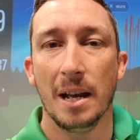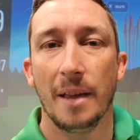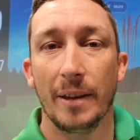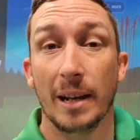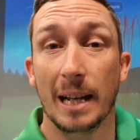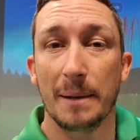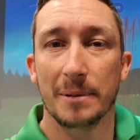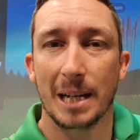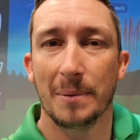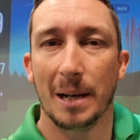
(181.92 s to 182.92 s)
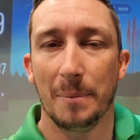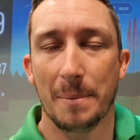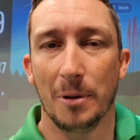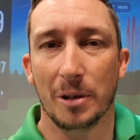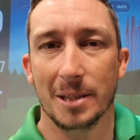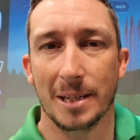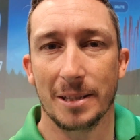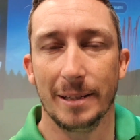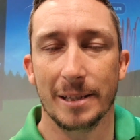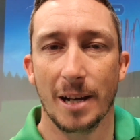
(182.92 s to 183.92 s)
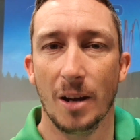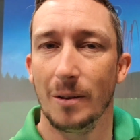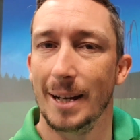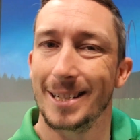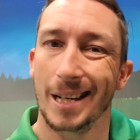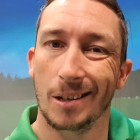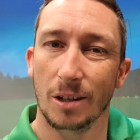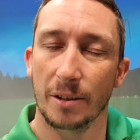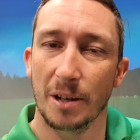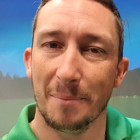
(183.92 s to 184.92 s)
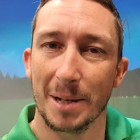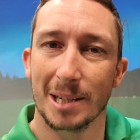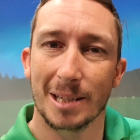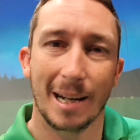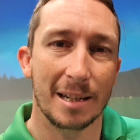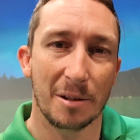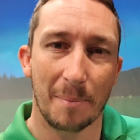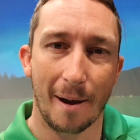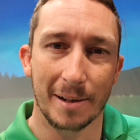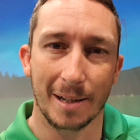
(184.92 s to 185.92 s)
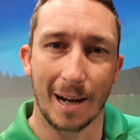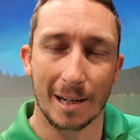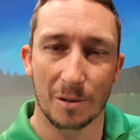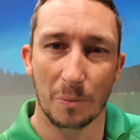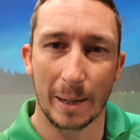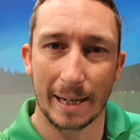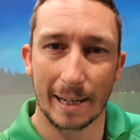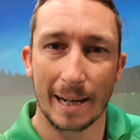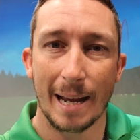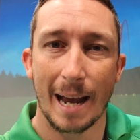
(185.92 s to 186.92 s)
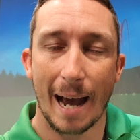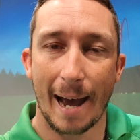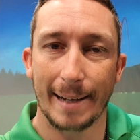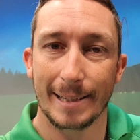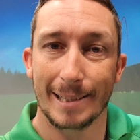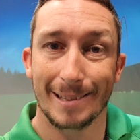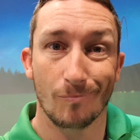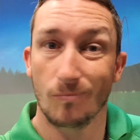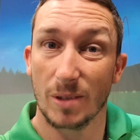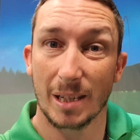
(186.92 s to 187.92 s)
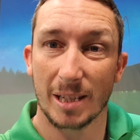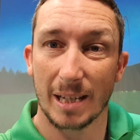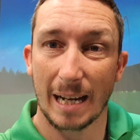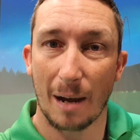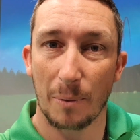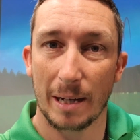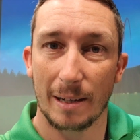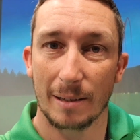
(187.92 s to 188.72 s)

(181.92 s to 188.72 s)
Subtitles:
they seem a little bit more consistent. So let's take a look at the numbers. Let's compare it to last week and see how we